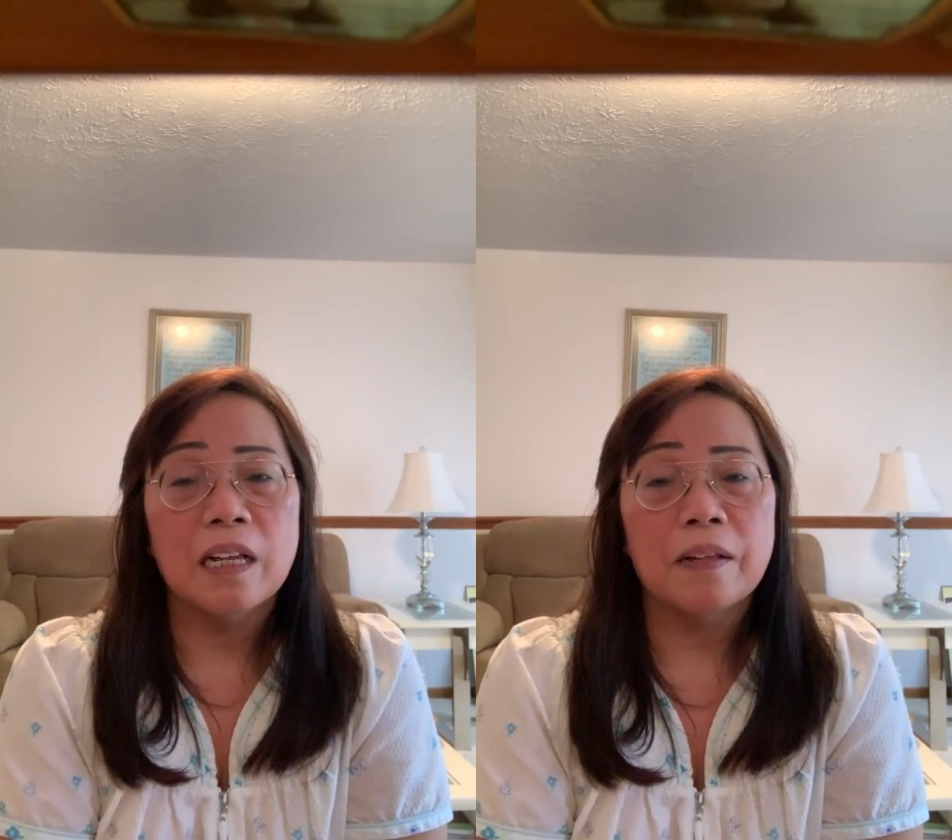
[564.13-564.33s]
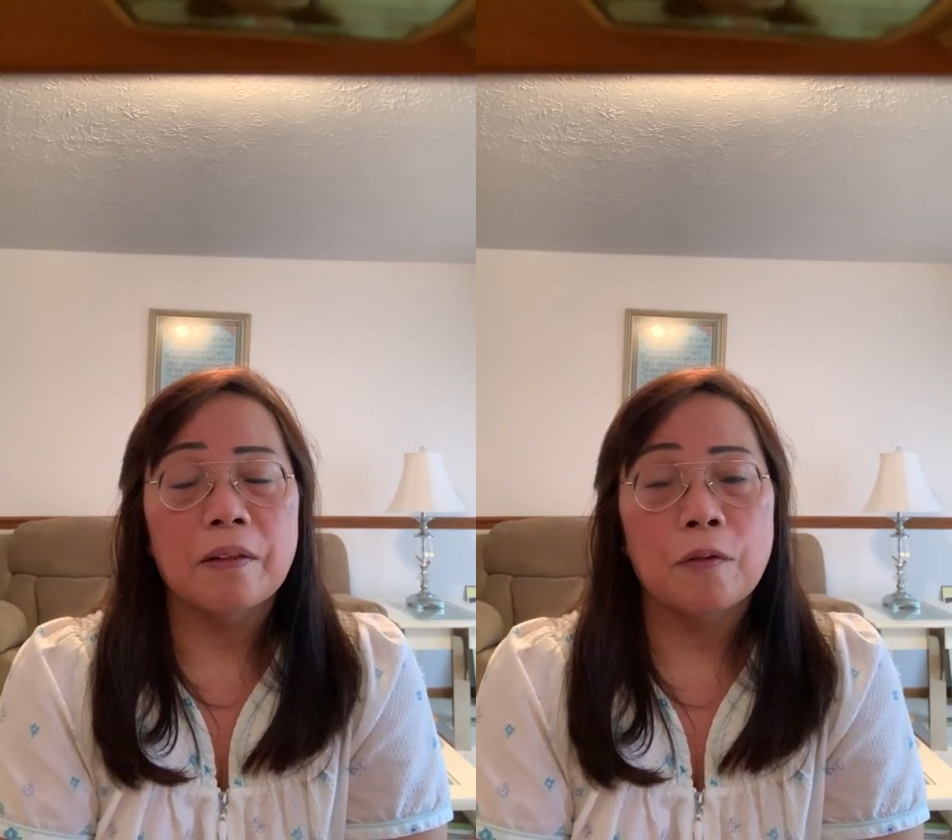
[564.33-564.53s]

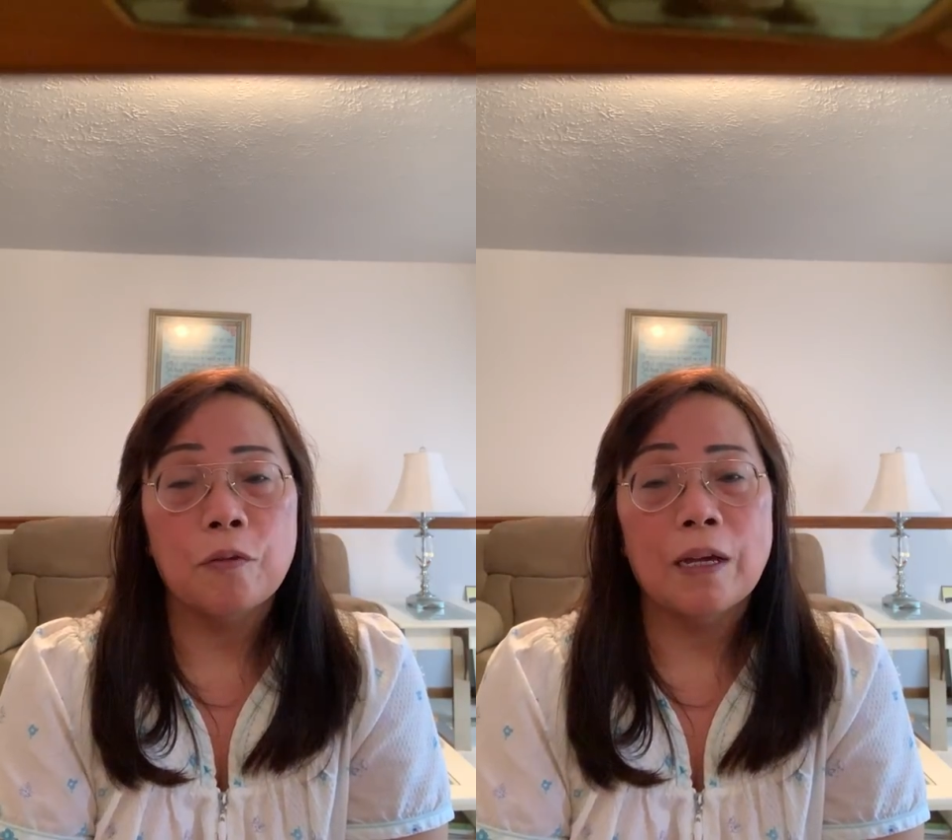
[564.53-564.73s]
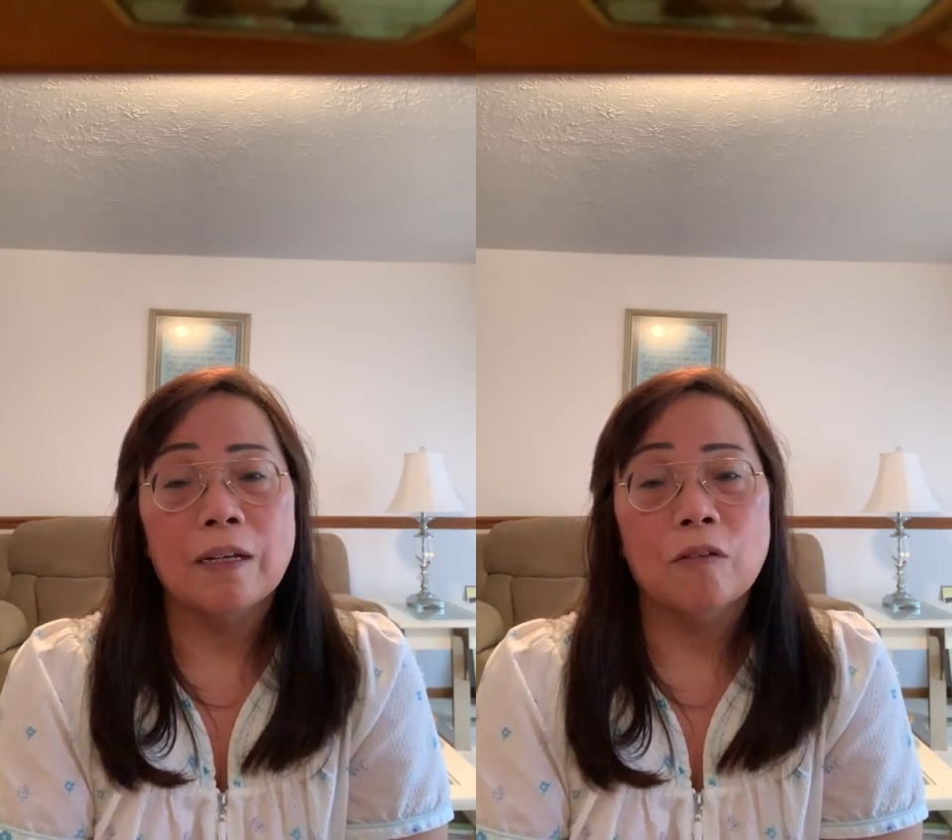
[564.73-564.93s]
and
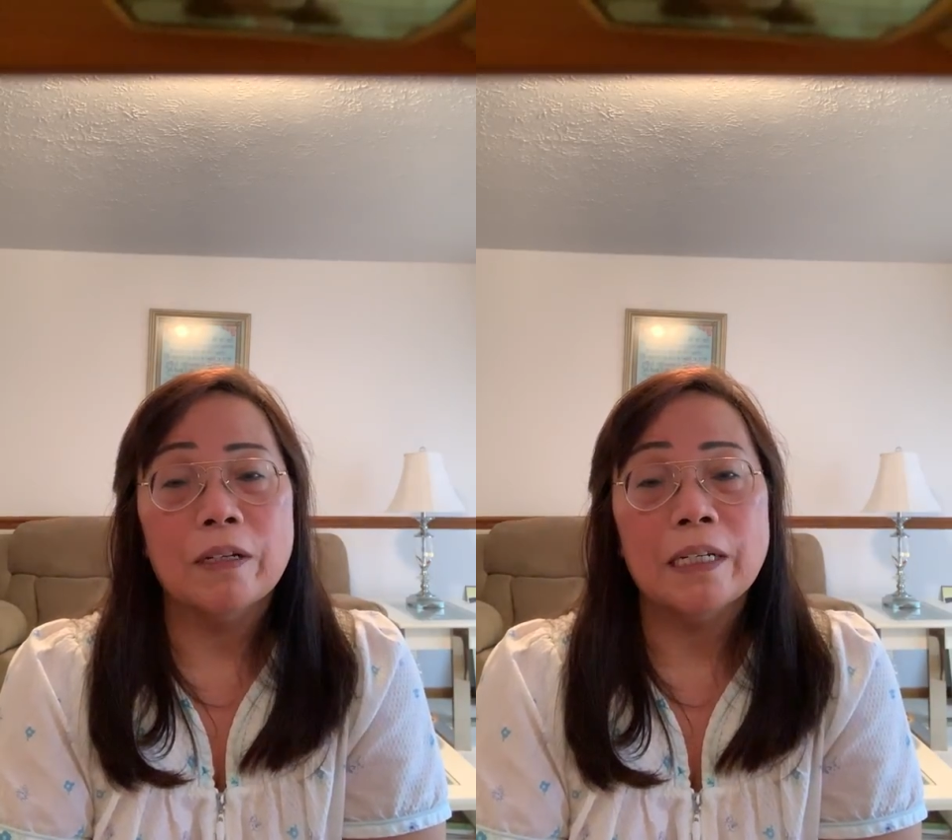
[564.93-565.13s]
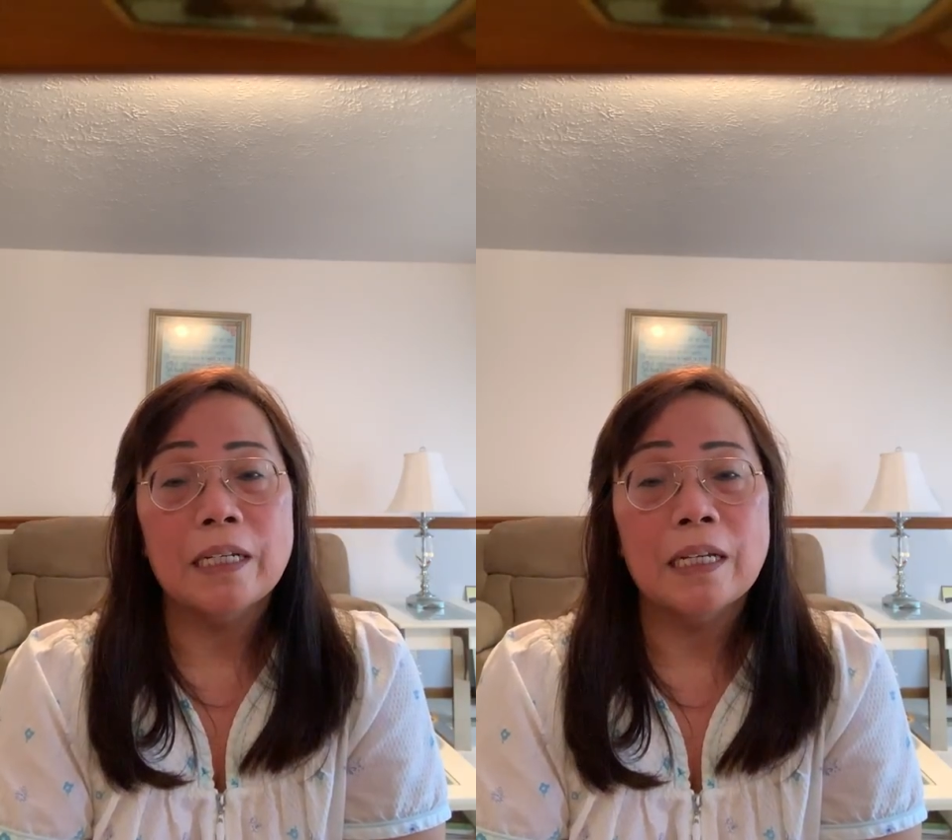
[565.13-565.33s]
we had
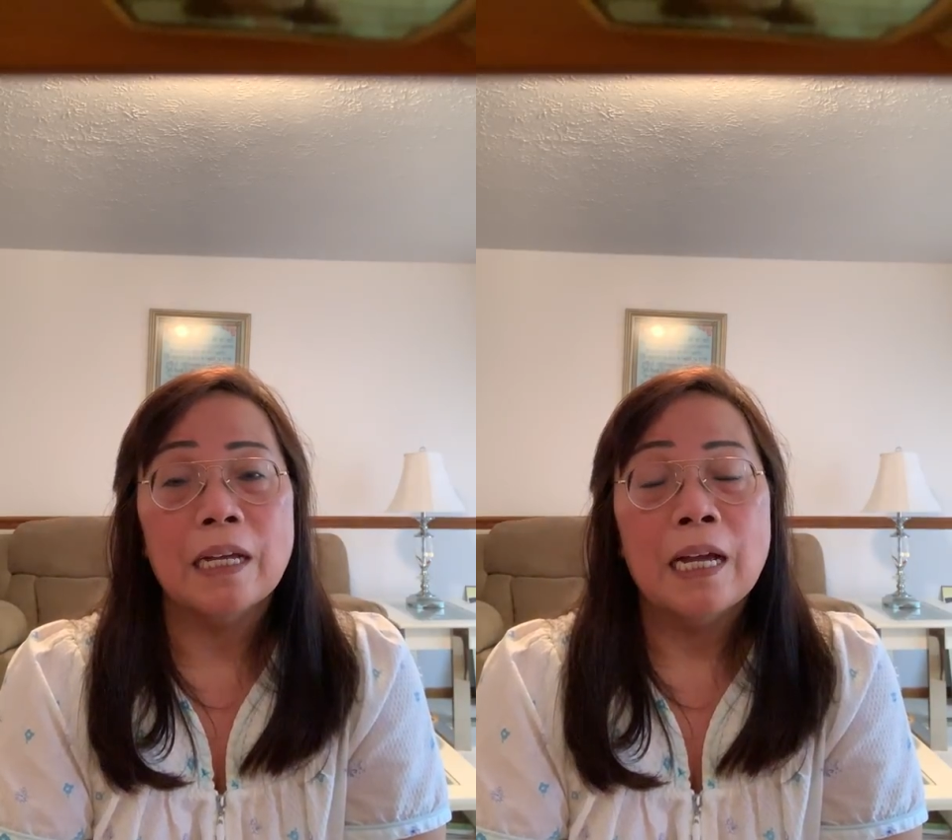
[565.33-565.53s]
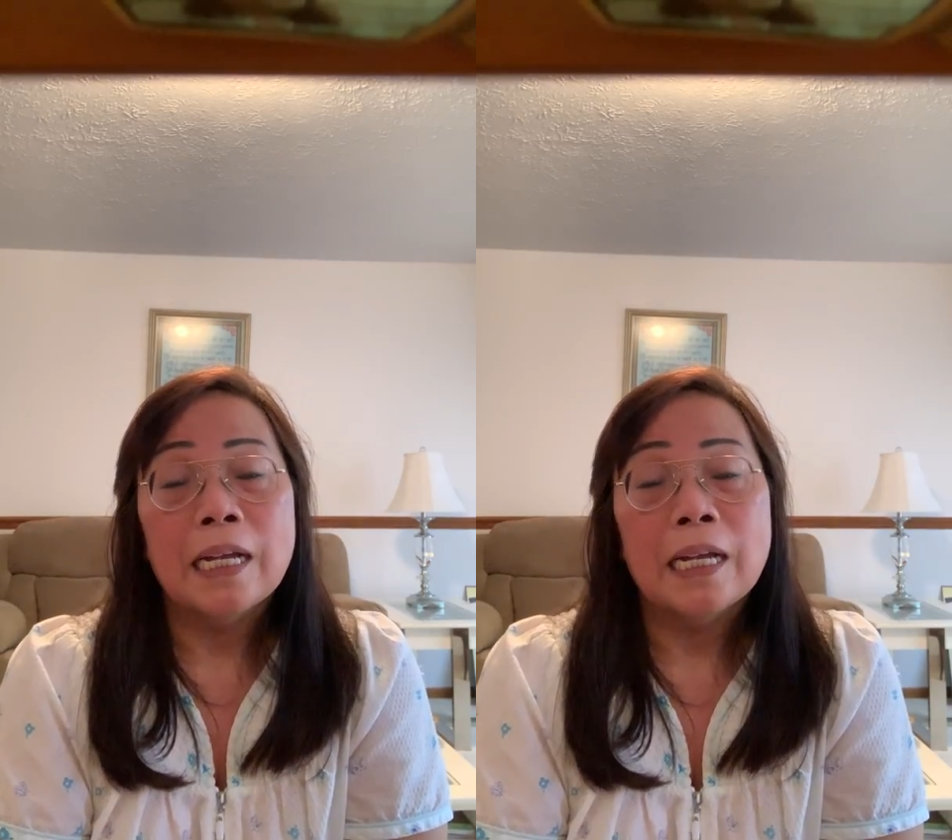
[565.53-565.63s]
already,